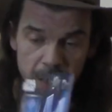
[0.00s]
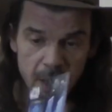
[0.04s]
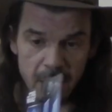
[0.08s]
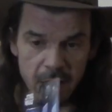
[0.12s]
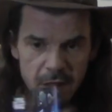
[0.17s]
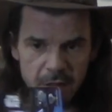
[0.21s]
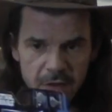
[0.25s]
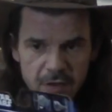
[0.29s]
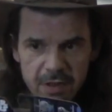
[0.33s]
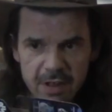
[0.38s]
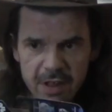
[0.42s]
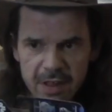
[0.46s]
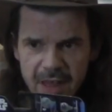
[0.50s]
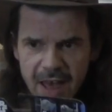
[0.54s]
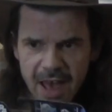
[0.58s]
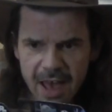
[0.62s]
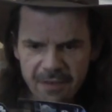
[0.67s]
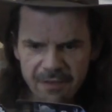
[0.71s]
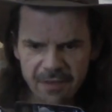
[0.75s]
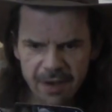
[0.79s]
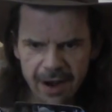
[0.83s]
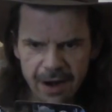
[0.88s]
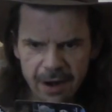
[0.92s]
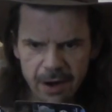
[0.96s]
is just a
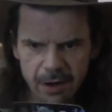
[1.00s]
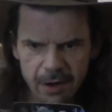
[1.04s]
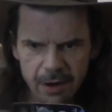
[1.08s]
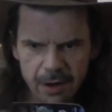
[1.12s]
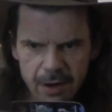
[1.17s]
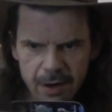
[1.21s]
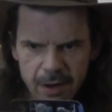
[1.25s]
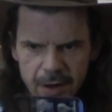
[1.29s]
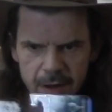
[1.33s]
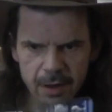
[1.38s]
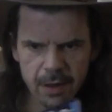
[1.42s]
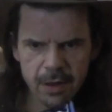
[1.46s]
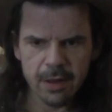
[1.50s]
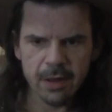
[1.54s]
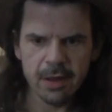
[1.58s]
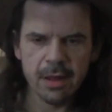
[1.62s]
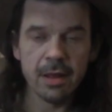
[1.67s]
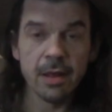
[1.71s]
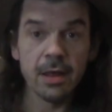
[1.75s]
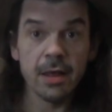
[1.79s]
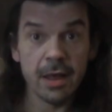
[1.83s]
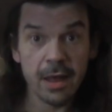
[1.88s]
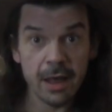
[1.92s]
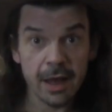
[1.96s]
TIE fighter.
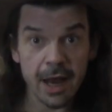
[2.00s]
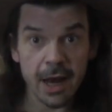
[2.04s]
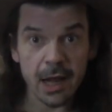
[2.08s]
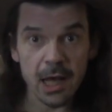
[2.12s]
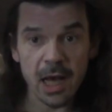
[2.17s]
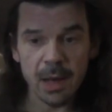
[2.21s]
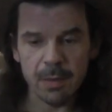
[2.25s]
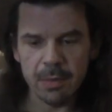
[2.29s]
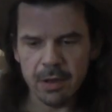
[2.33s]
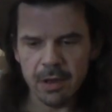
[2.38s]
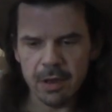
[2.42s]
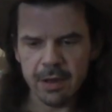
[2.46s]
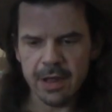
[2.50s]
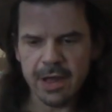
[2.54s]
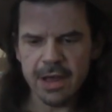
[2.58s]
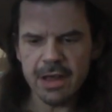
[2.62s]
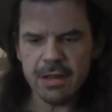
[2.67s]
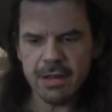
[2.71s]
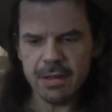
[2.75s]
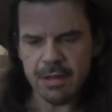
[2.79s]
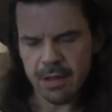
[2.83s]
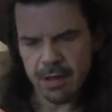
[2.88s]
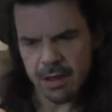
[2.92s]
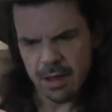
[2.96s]
Got a couple of
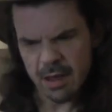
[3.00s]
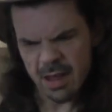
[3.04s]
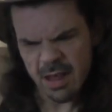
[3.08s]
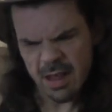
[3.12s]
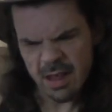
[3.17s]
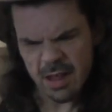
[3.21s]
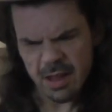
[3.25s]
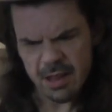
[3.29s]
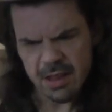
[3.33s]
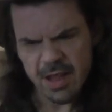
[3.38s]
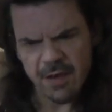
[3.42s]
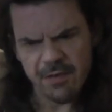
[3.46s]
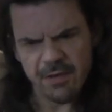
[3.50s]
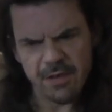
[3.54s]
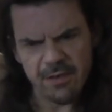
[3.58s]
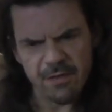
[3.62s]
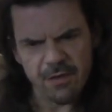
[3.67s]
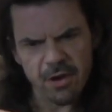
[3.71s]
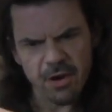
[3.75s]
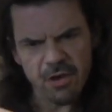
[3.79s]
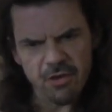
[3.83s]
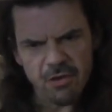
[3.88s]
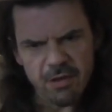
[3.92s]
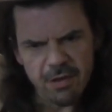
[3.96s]
these. Different
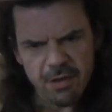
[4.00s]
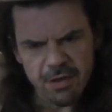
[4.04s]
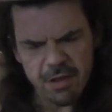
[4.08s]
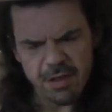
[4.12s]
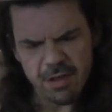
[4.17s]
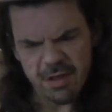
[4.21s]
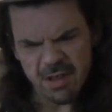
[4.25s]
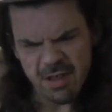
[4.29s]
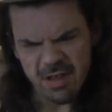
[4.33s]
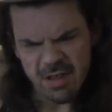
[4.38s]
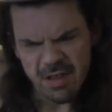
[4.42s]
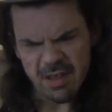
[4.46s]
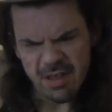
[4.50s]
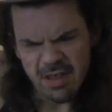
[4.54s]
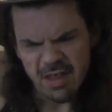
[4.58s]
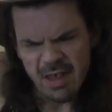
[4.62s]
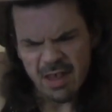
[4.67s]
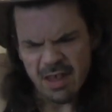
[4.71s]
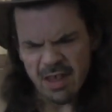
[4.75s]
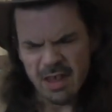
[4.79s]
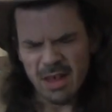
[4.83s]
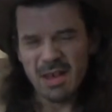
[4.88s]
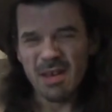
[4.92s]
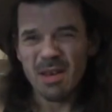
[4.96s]
versions.
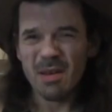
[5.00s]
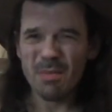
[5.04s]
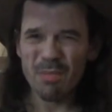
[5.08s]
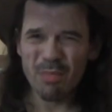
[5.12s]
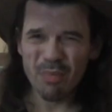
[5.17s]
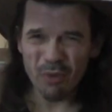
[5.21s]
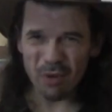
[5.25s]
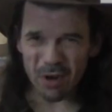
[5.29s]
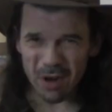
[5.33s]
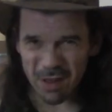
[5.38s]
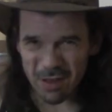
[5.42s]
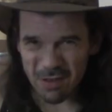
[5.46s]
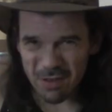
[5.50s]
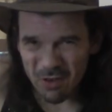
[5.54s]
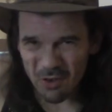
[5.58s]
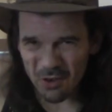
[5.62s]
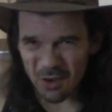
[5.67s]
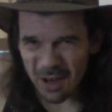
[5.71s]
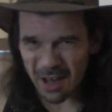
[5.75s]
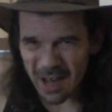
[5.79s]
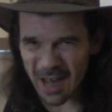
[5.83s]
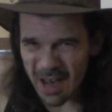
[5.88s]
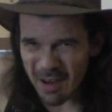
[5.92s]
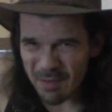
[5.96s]
Pretty soon
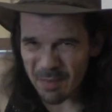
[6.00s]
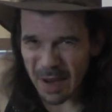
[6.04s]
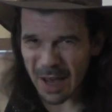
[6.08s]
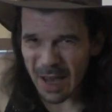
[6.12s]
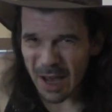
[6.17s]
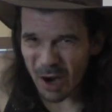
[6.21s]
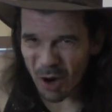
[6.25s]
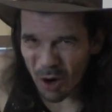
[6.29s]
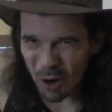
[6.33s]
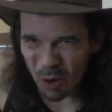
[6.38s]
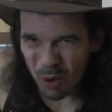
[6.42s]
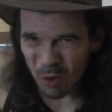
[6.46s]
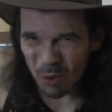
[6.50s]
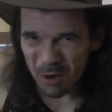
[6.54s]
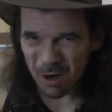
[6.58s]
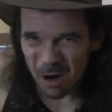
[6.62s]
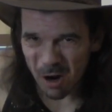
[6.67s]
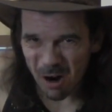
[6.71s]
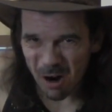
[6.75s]
I'll have my own